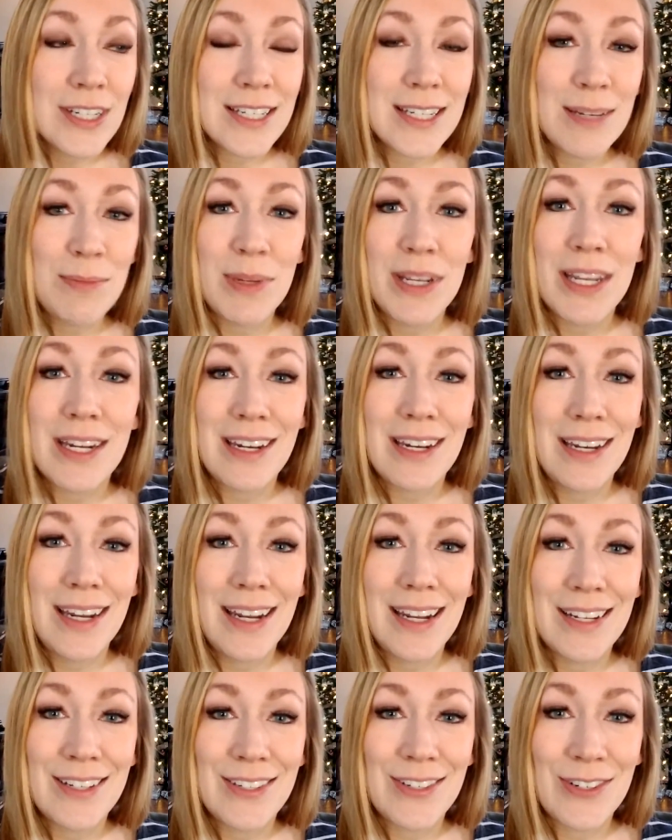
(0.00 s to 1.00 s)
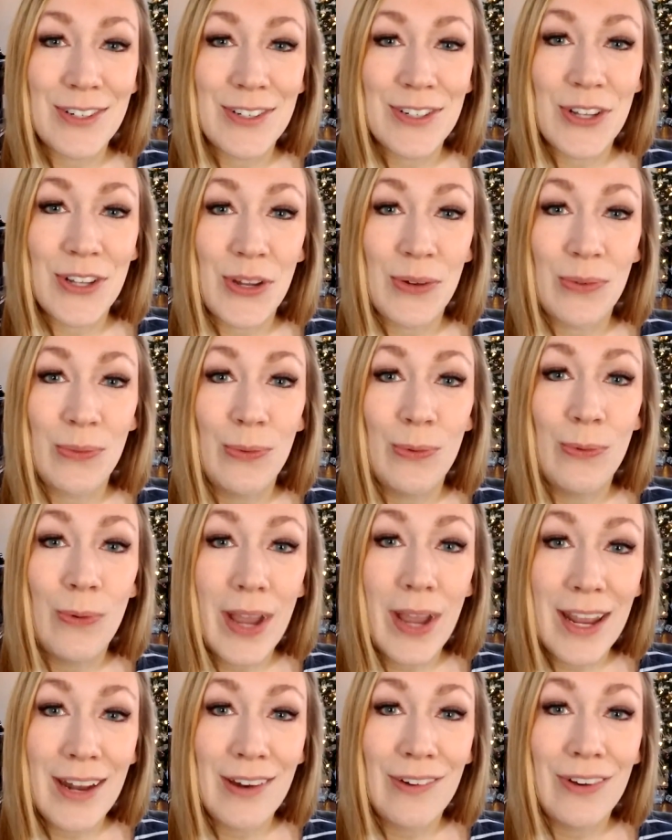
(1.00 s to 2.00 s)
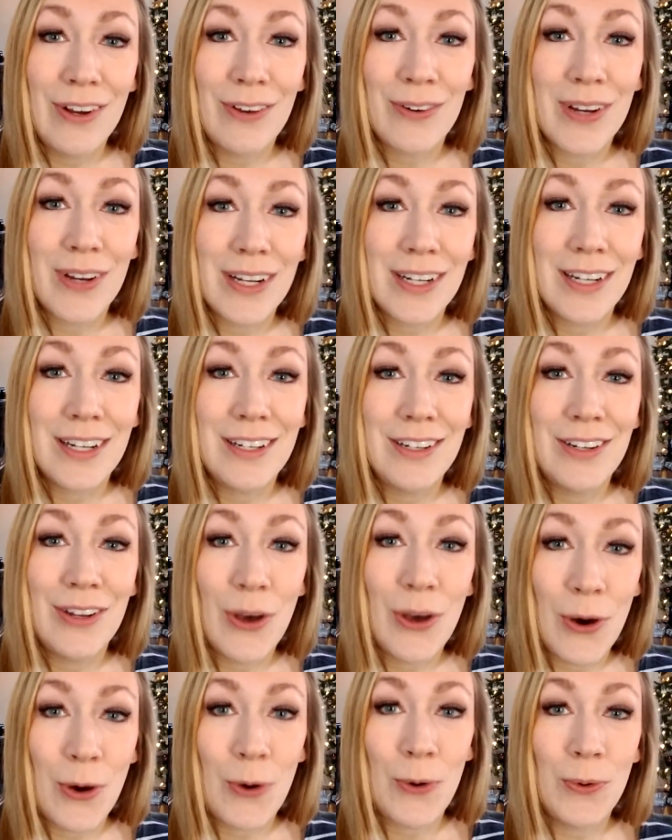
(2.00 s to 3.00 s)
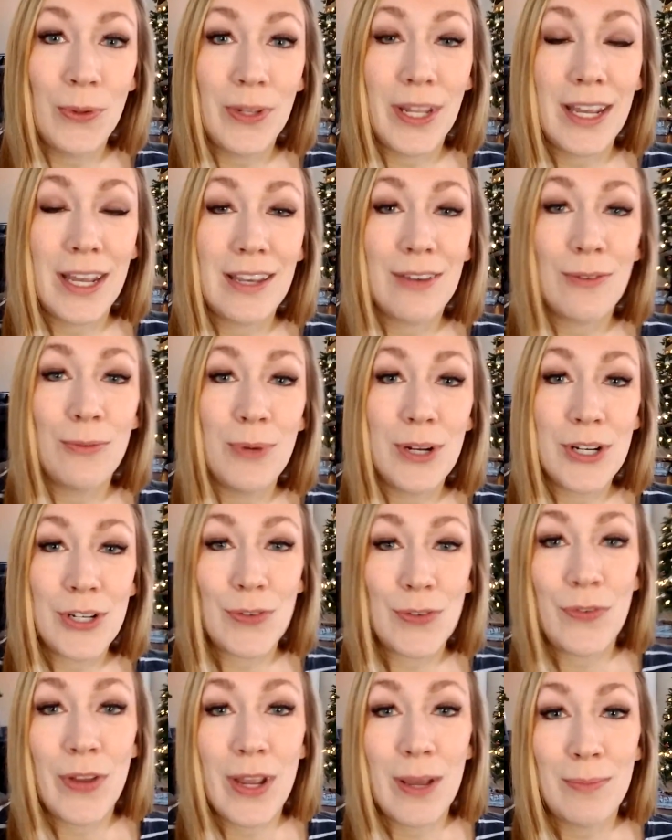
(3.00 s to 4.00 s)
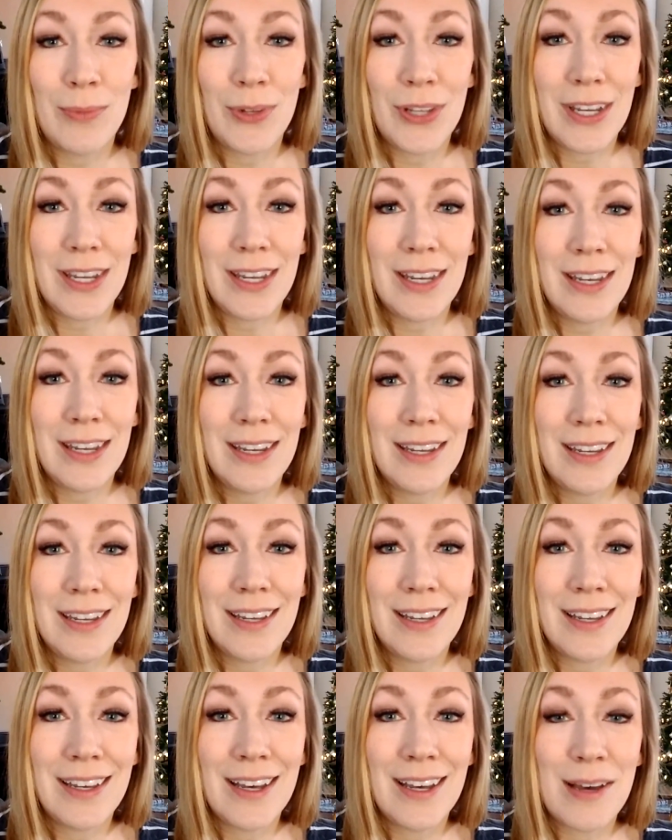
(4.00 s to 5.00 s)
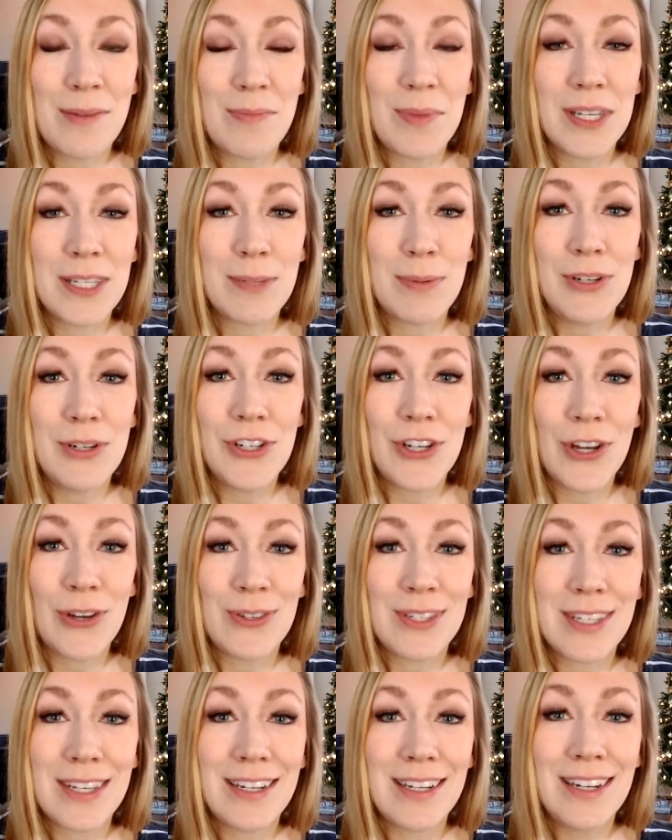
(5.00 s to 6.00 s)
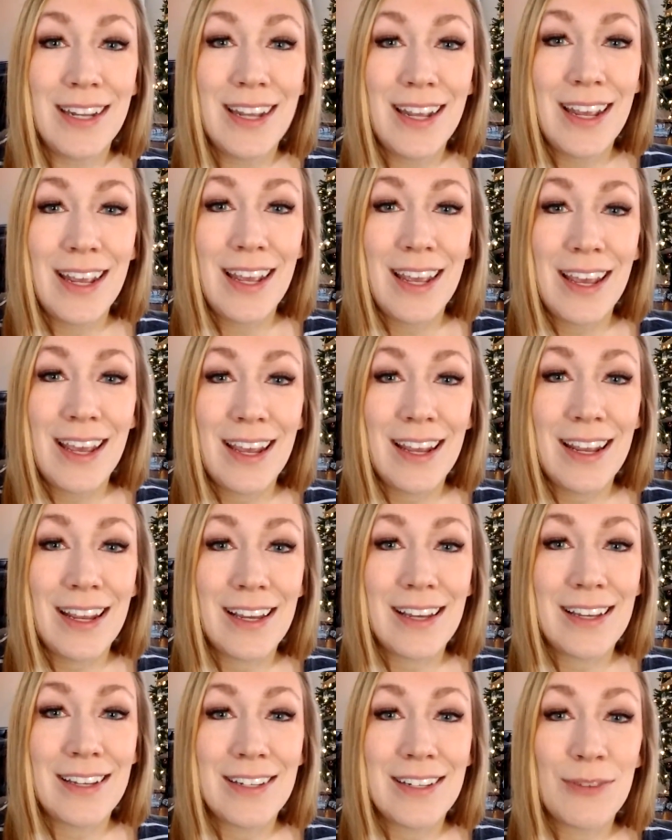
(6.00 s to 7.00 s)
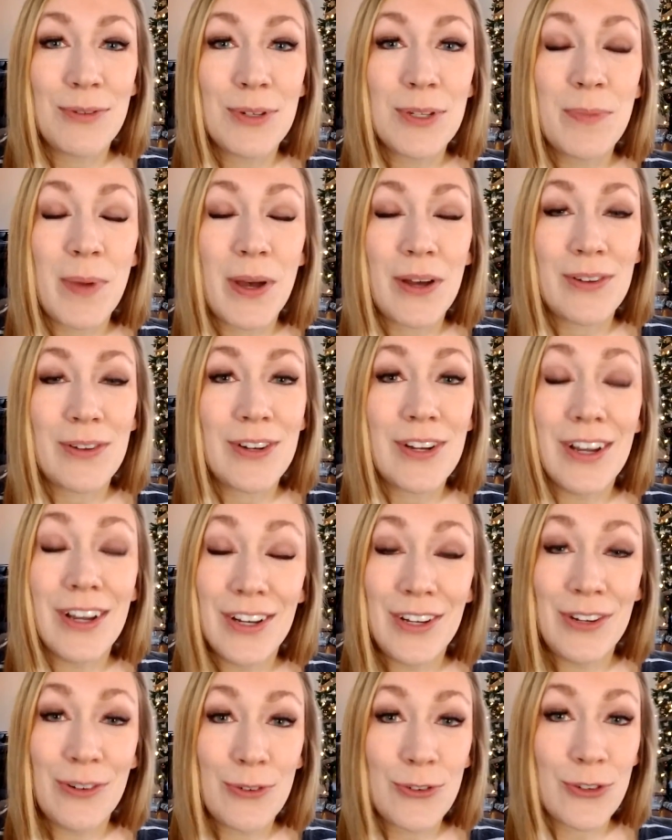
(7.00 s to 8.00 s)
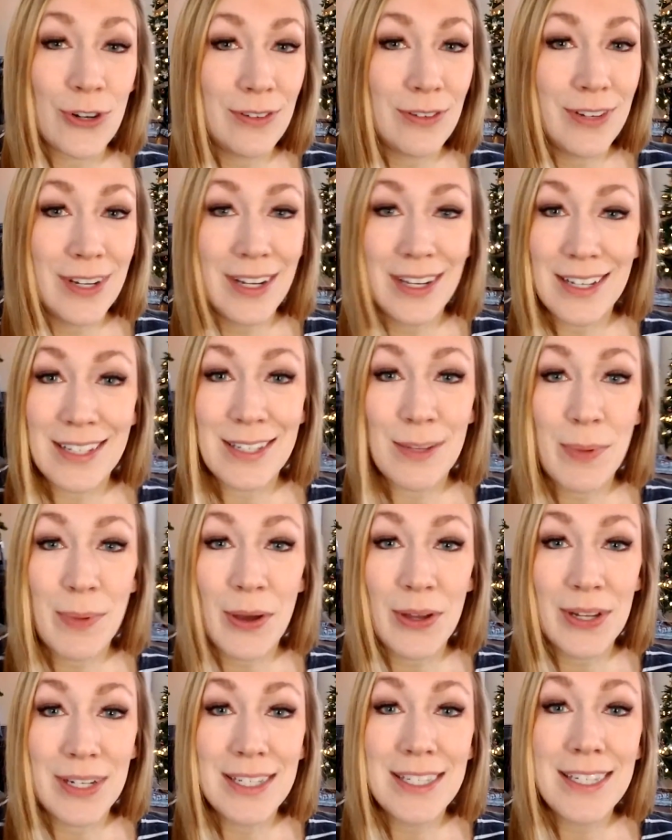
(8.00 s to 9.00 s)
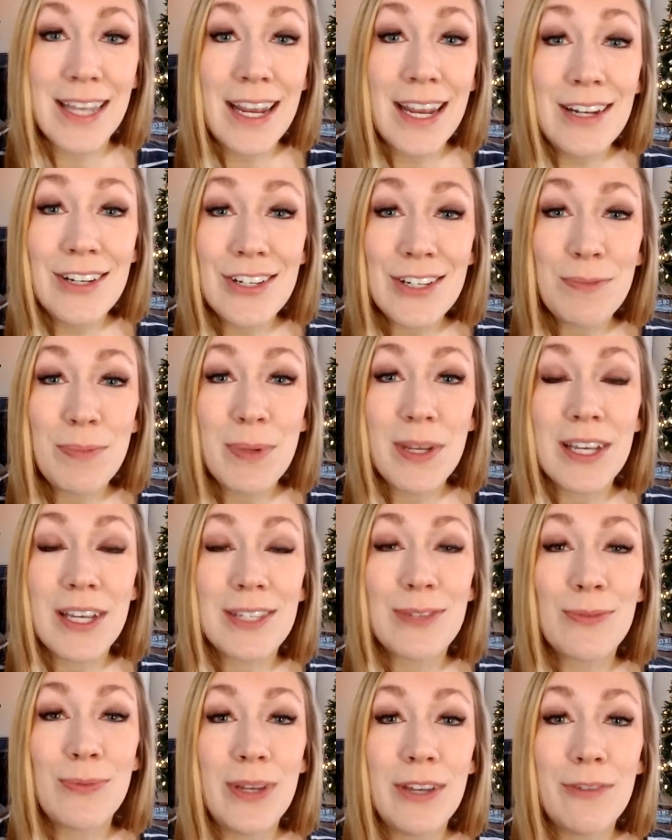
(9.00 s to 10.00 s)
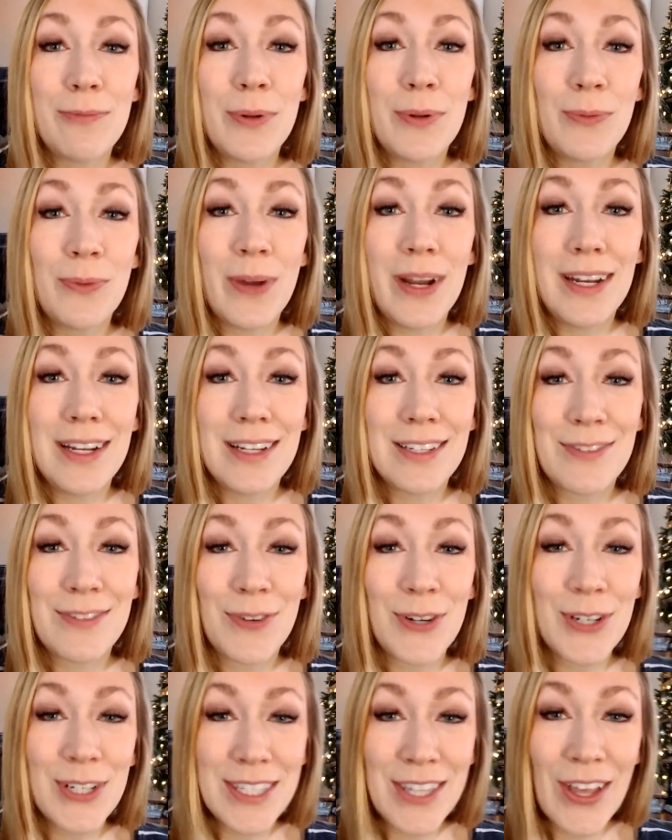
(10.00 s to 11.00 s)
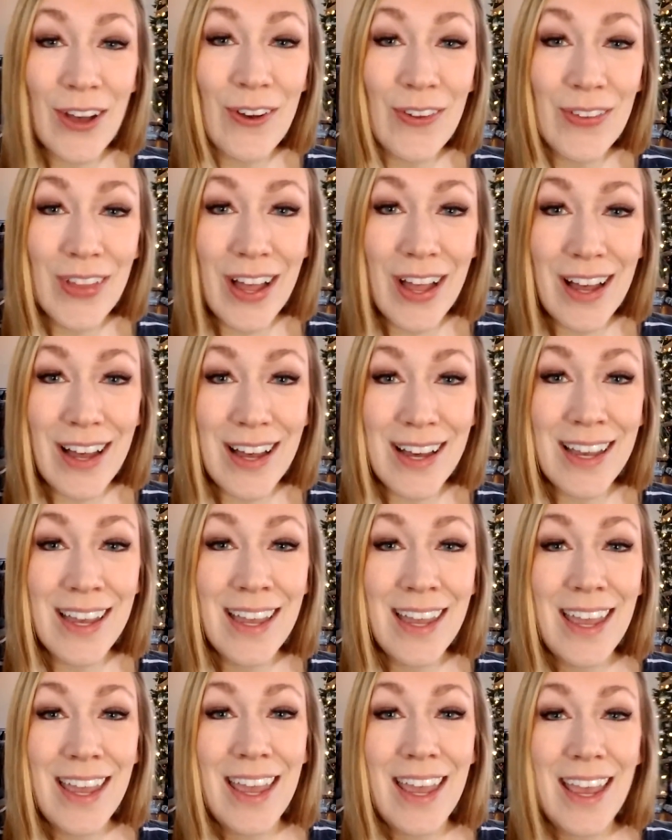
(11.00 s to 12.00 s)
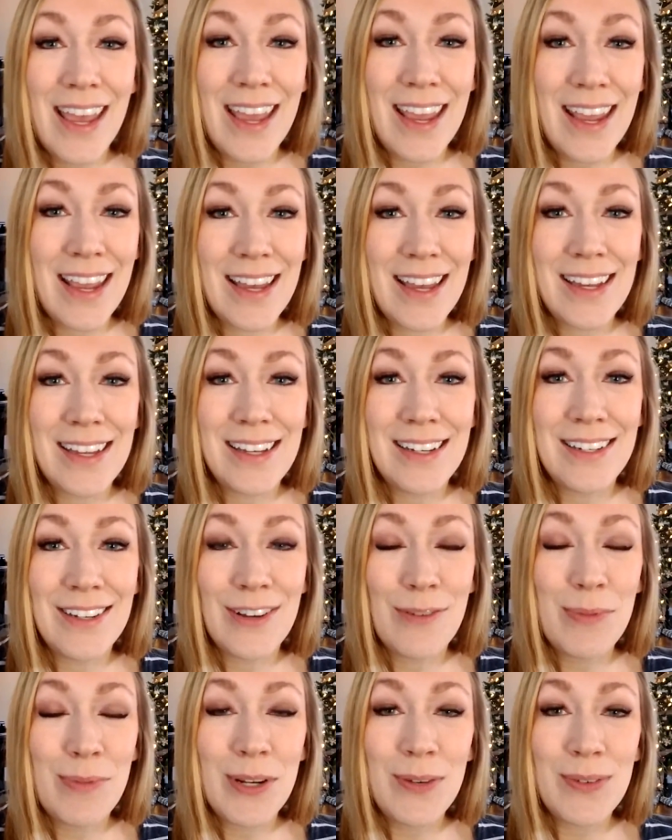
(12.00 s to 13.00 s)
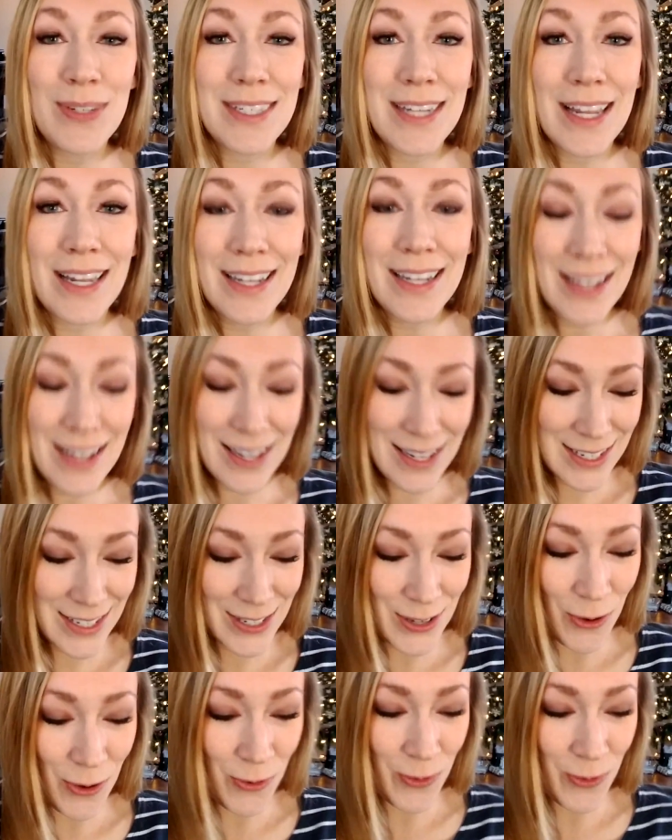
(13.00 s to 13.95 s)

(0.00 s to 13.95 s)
seem to get any answers on when we were gonna know, like which family has been chosen. And it was about, driving us about insane just because we have been waiting for so long and nobody was telling us